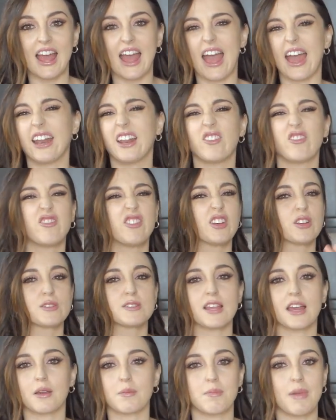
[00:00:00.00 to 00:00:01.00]
and it feels
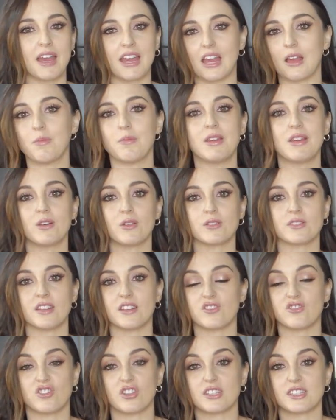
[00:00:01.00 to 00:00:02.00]
like making meals
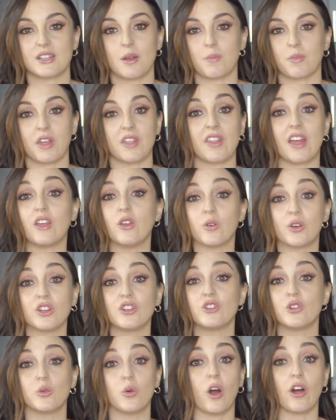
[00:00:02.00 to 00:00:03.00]
is just something that you can
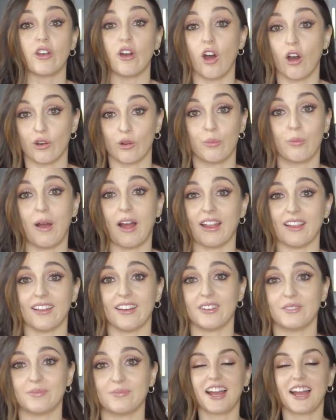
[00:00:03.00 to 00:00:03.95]
do on autopilot.